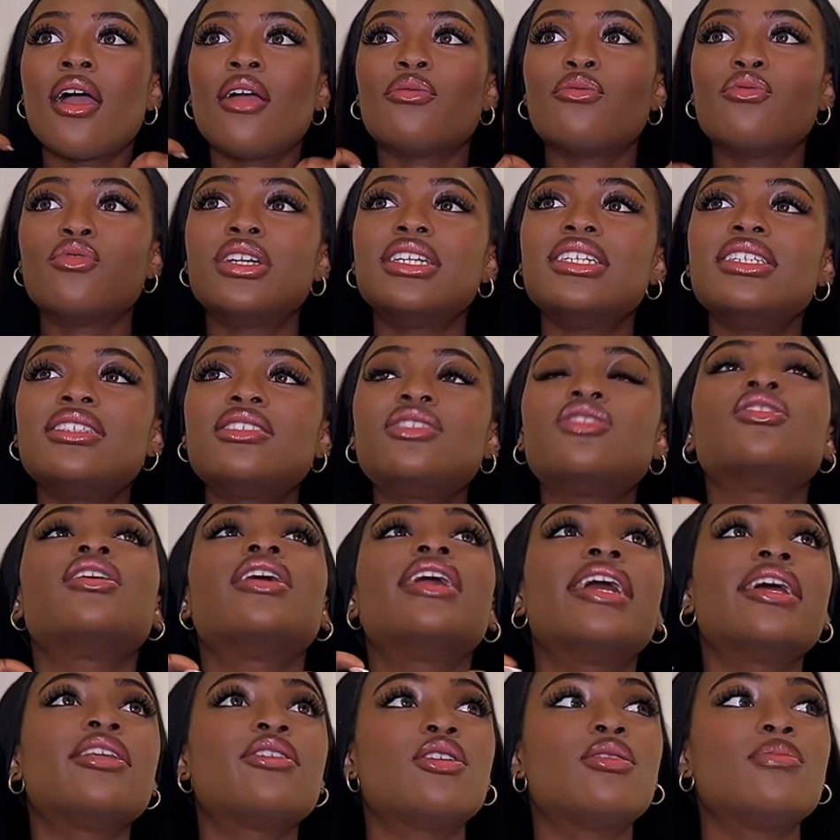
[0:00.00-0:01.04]
Raise your
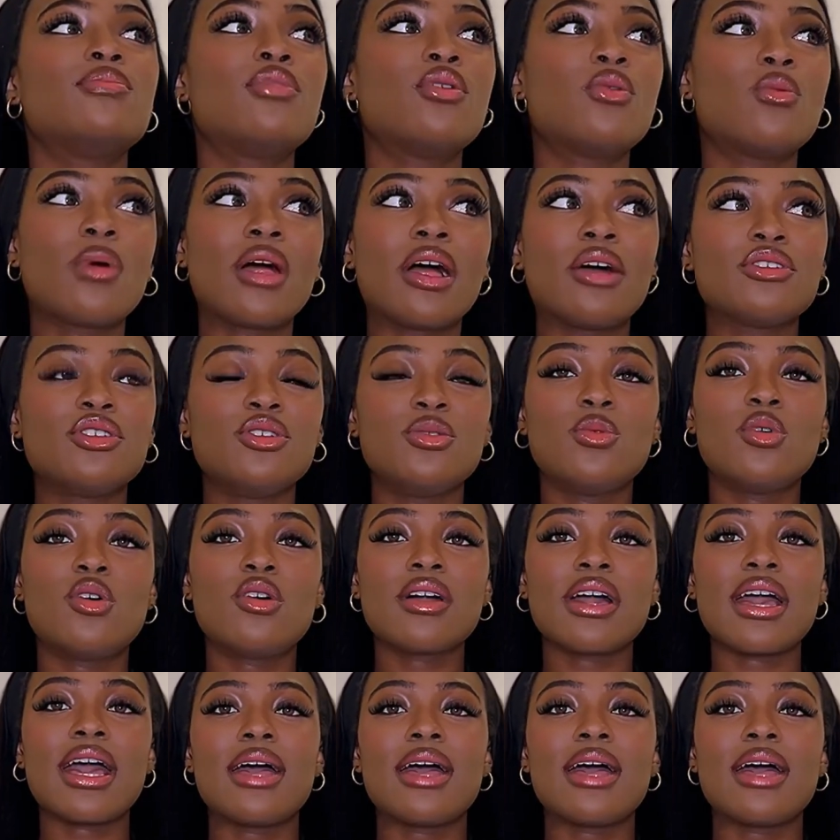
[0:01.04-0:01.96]
head up while you walk